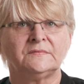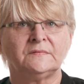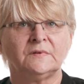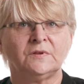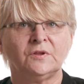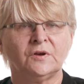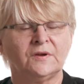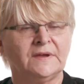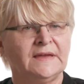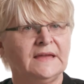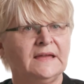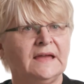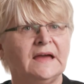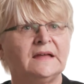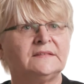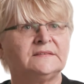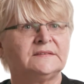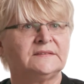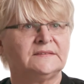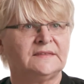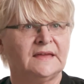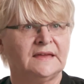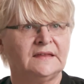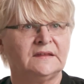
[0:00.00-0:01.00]
Looking at
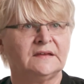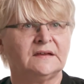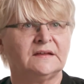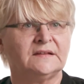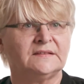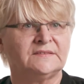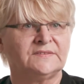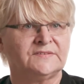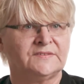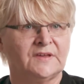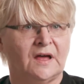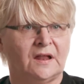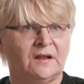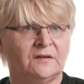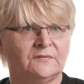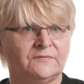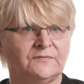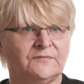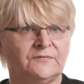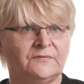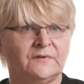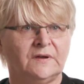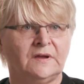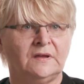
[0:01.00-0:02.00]
the data
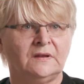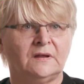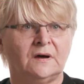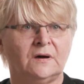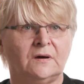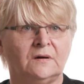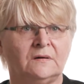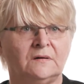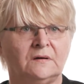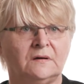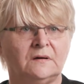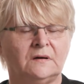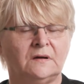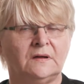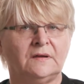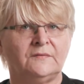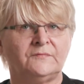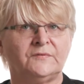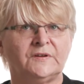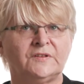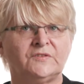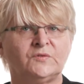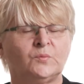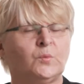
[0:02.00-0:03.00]
itself,
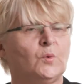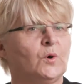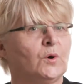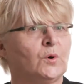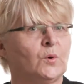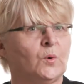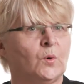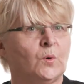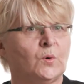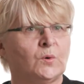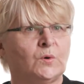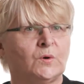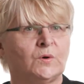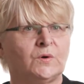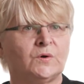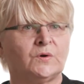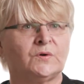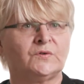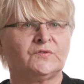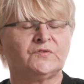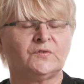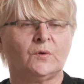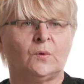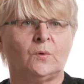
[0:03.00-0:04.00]
if it's work
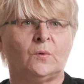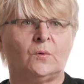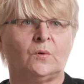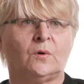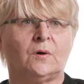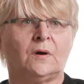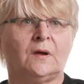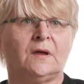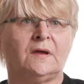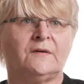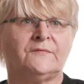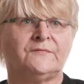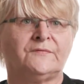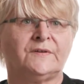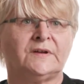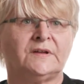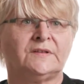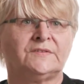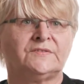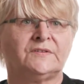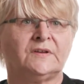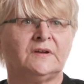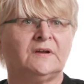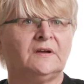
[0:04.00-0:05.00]
orders or if
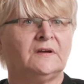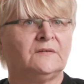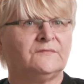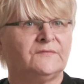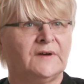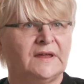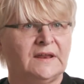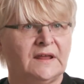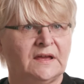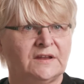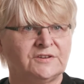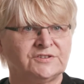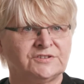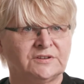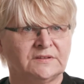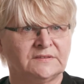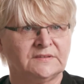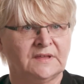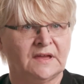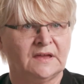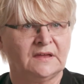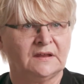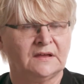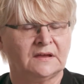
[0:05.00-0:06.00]
it's financial
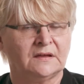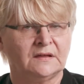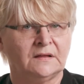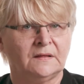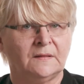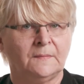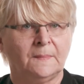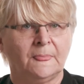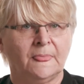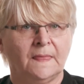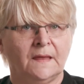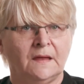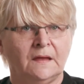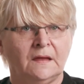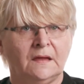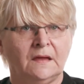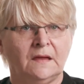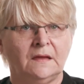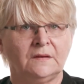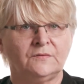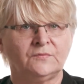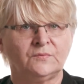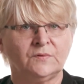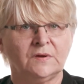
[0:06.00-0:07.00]
data,
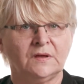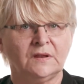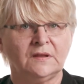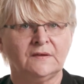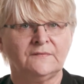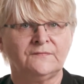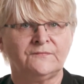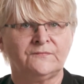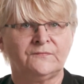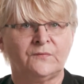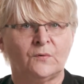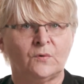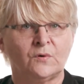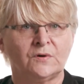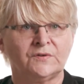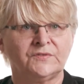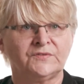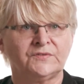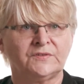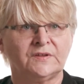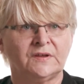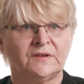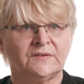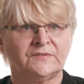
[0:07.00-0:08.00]
it really
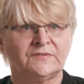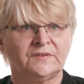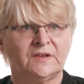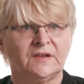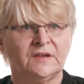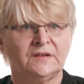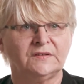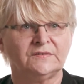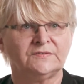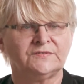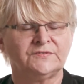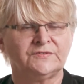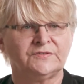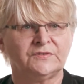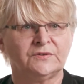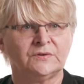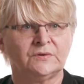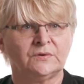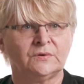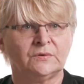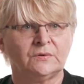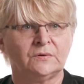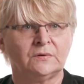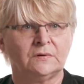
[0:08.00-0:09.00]
forced us
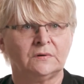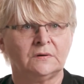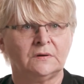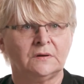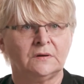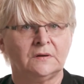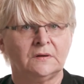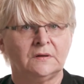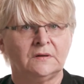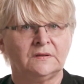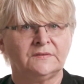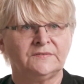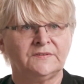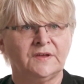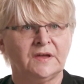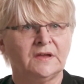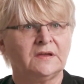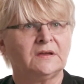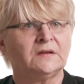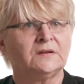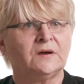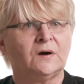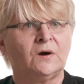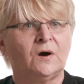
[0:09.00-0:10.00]
into
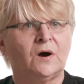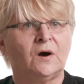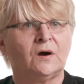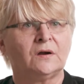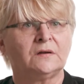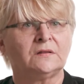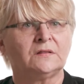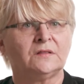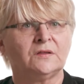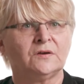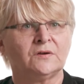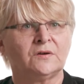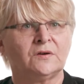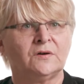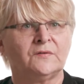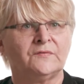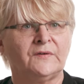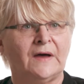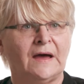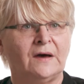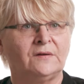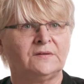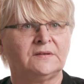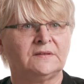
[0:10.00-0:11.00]
taking a hard look of
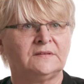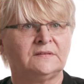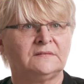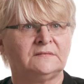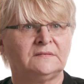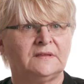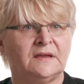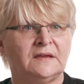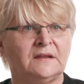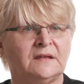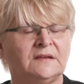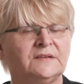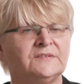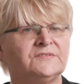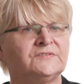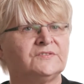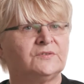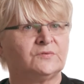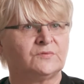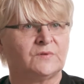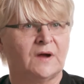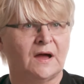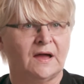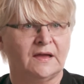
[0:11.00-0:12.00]
how the data is
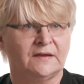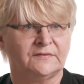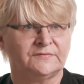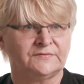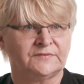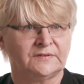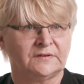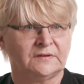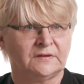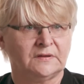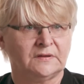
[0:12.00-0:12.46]
derived.